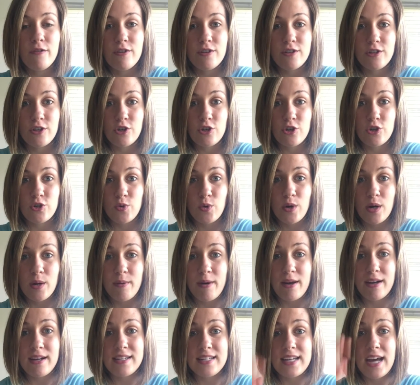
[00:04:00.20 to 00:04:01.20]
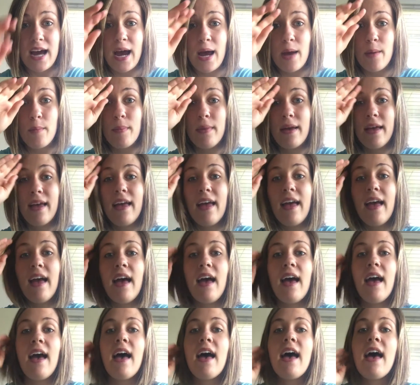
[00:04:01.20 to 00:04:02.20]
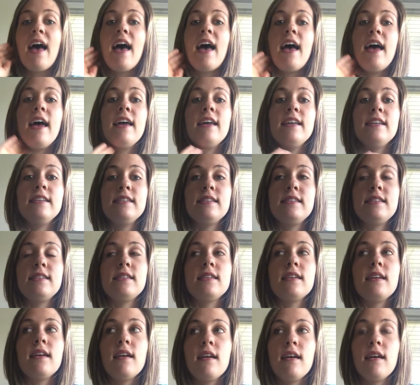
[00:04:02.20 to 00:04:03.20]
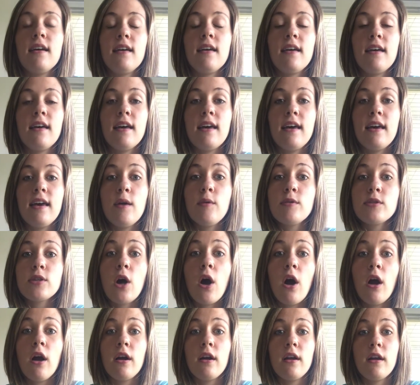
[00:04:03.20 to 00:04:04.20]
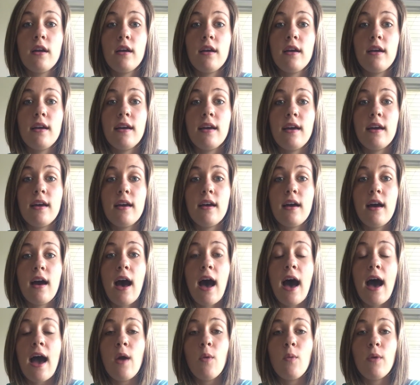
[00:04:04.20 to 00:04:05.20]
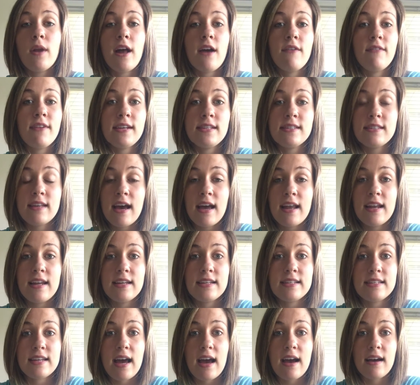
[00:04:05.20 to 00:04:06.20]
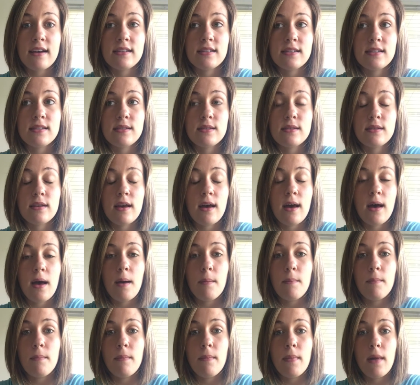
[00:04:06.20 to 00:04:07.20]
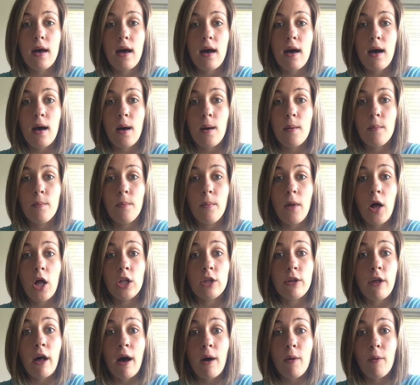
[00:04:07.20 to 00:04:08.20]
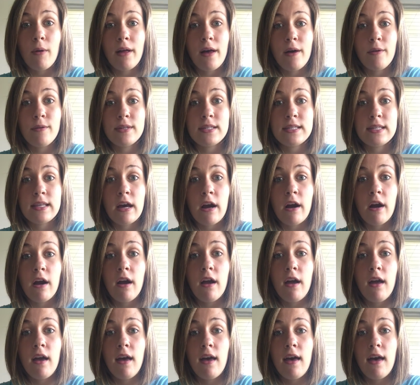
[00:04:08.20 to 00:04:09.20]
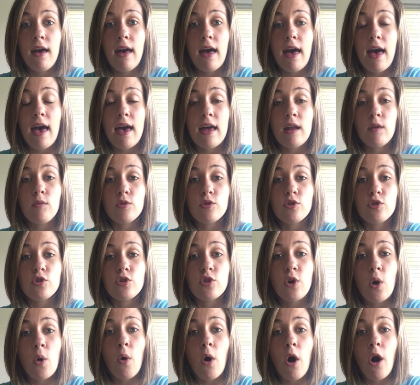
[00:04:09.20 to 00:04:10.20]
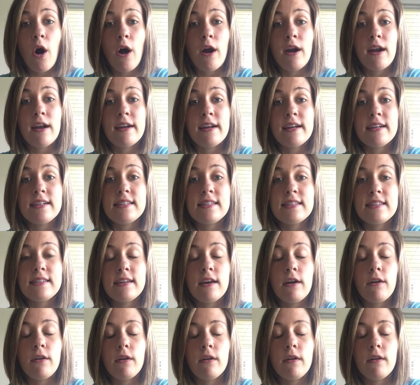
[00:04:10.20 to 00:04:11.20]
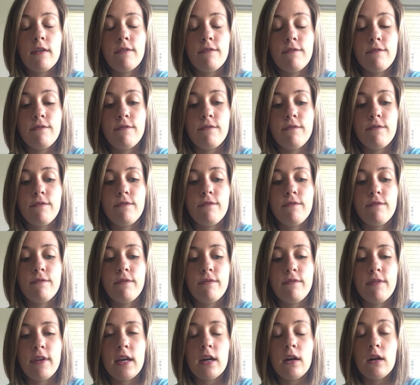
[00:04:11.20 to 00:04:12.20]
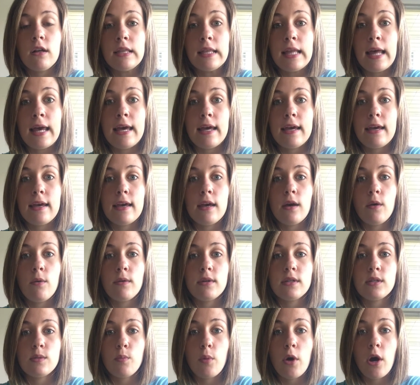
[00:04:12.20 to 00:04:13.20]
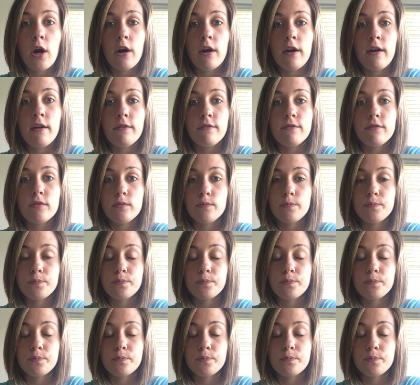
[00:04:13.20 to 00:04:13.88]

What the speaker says: for such a short amount of time. And it was hard. I would have anxiety attacks a lot while I was there, and it was so hard. And I still feel like it was part of